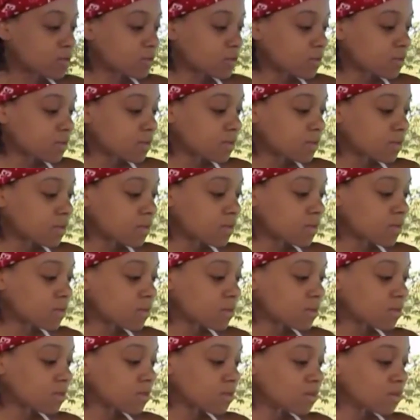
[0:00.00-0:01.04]

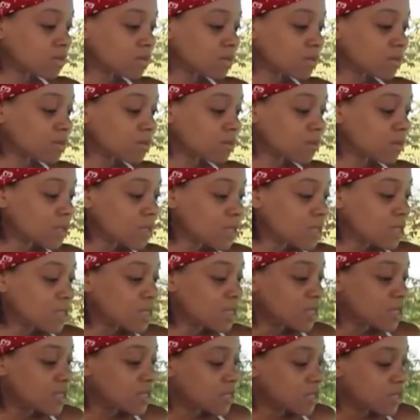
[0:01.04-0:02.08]

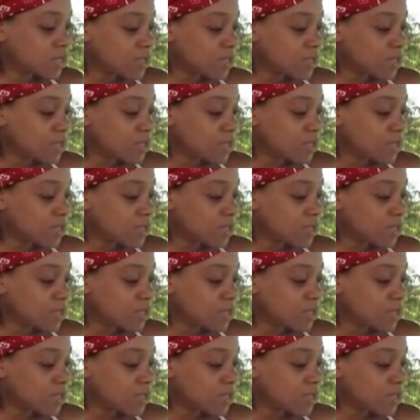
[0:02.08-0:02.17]
(silence)